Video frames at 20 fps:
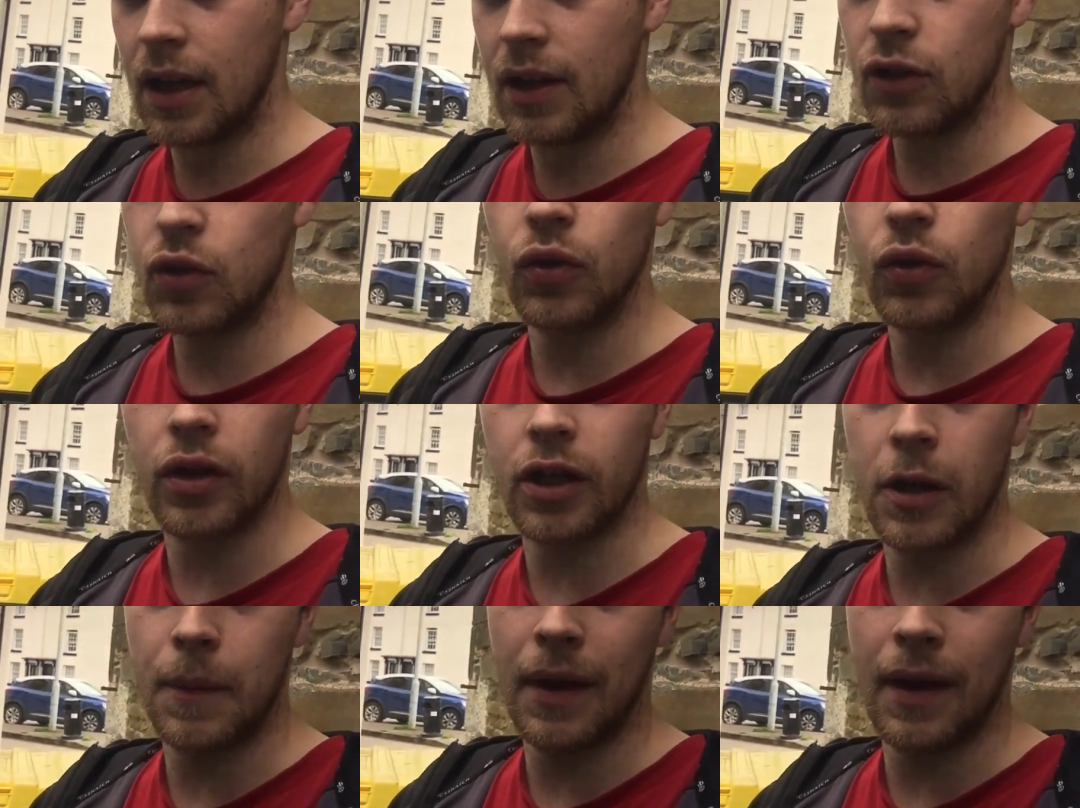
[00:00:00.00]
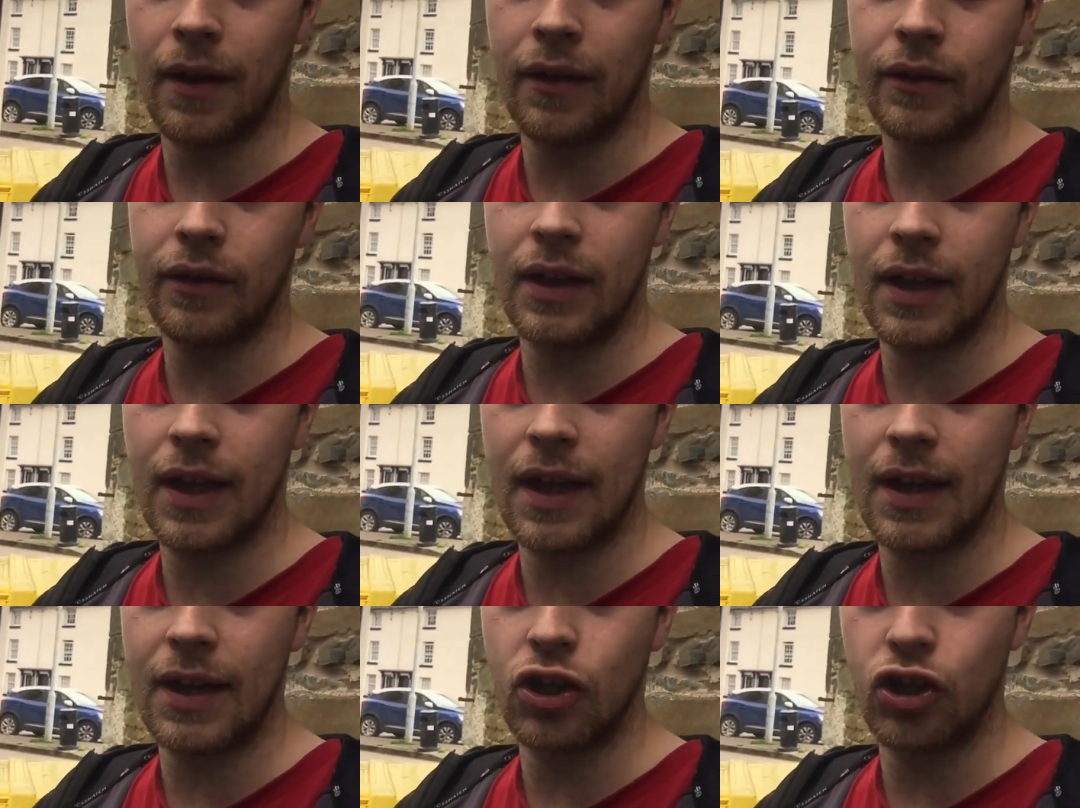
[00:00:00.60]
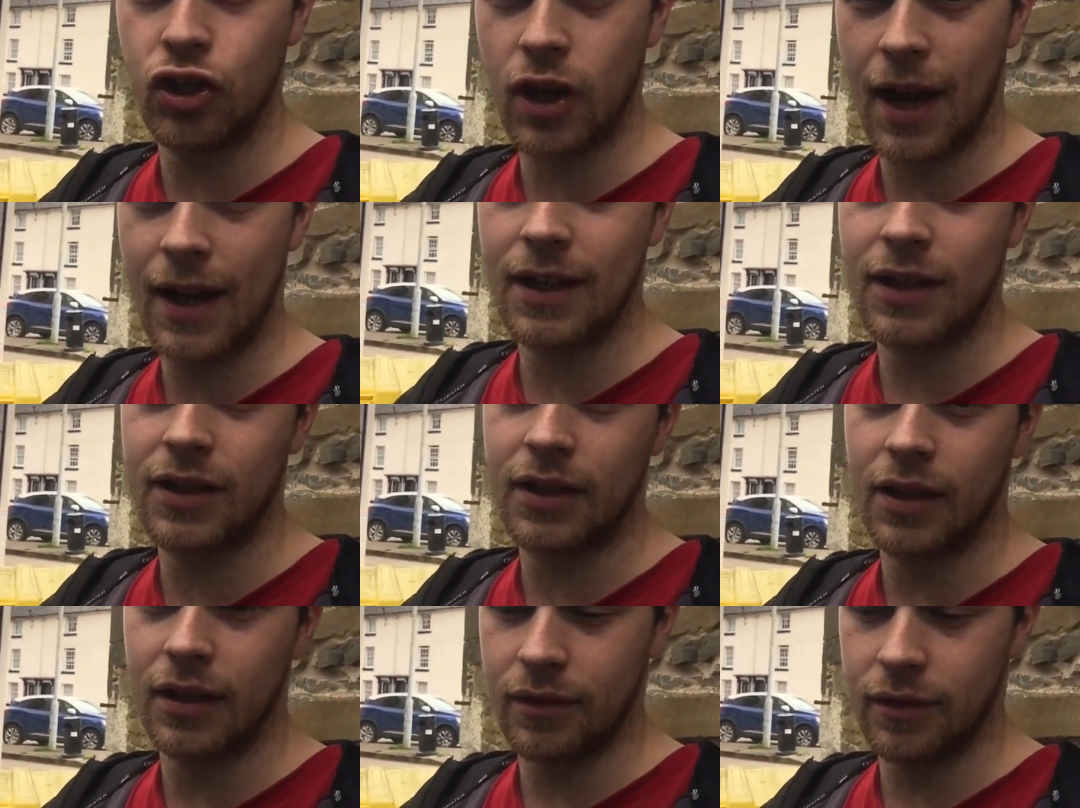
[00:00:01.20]
talking about an
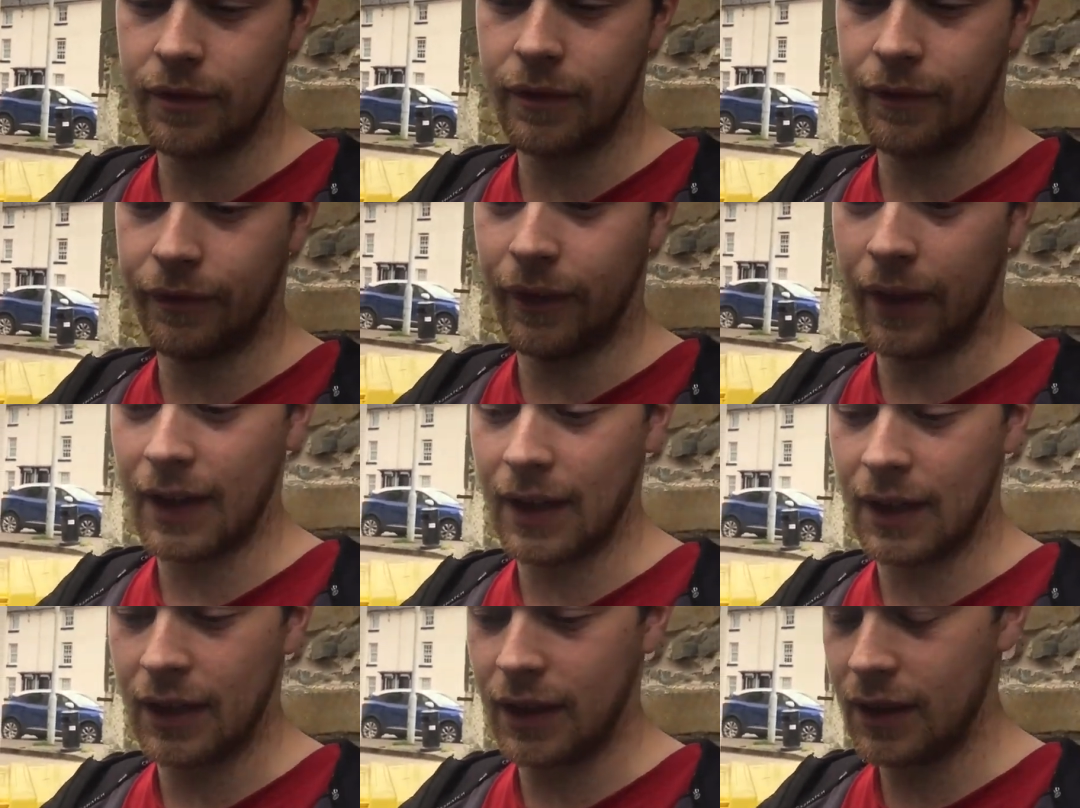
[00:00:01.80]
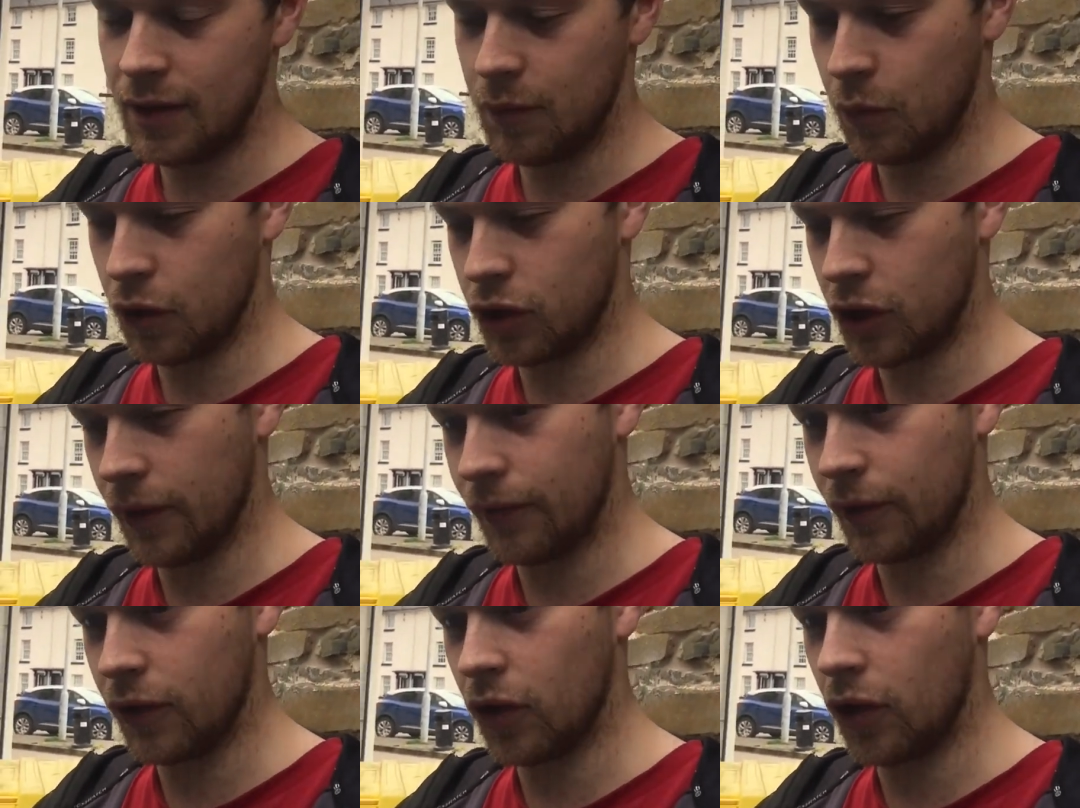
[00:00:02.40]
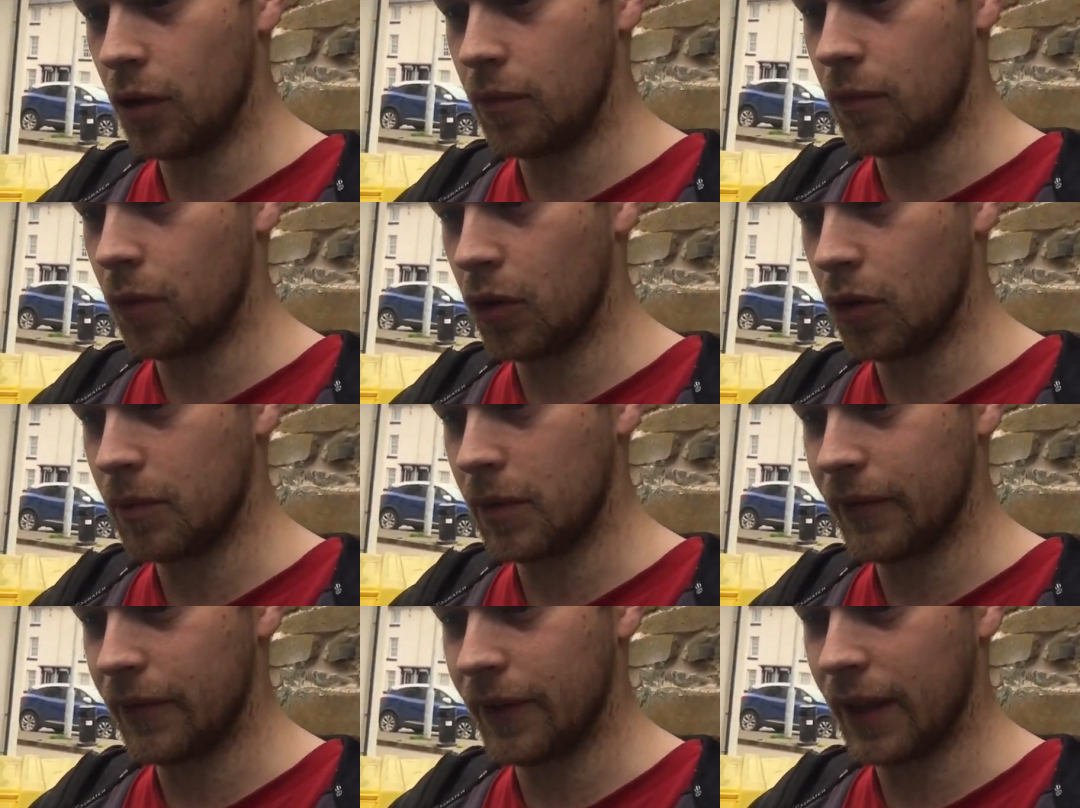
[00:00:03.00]
injector failure which I've got on one of
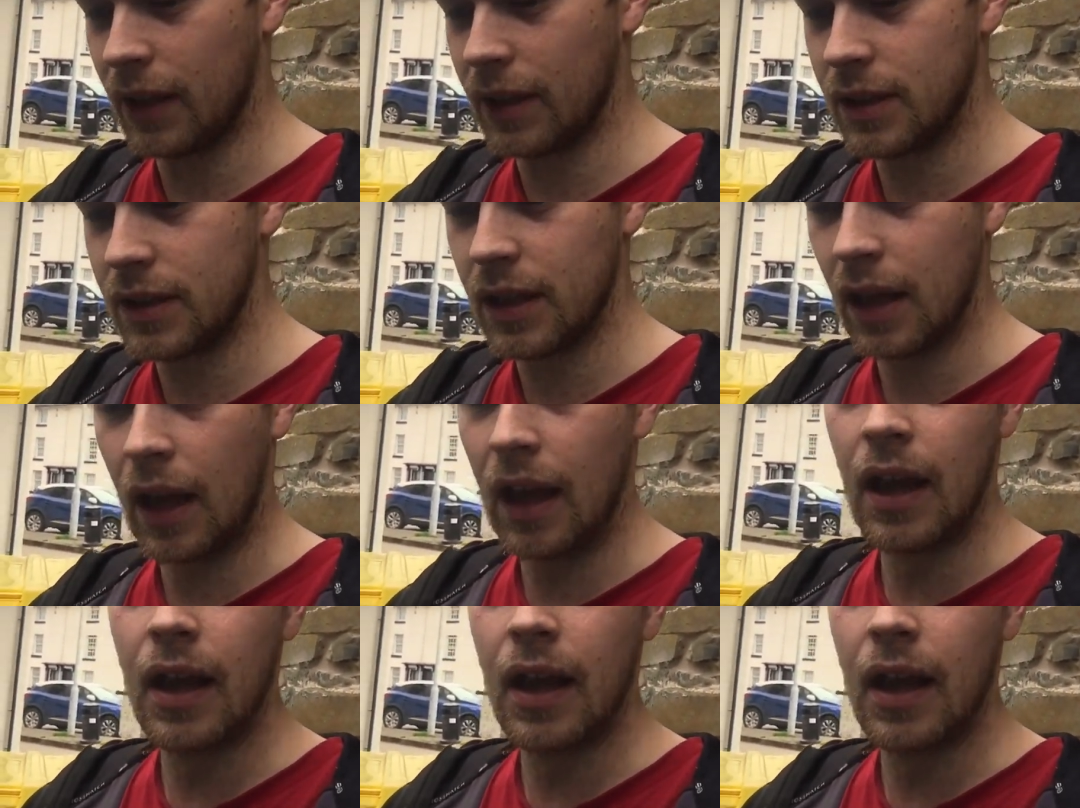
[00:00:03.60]
my vans.